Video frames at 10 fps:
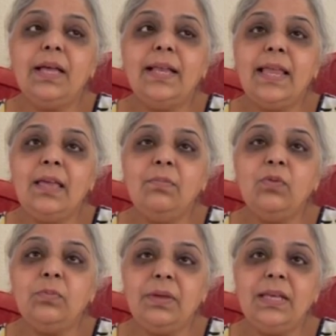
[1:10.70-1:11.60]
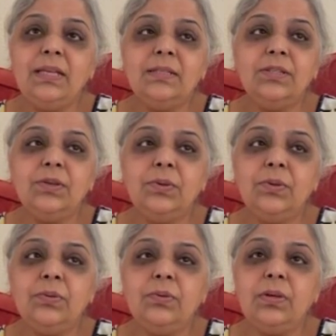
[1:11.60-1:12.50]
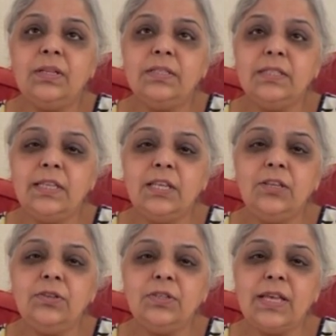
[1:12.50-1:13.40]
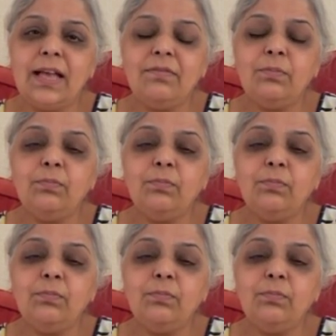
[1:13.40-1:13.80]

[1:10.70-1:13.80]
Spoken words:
enabled me to continue to have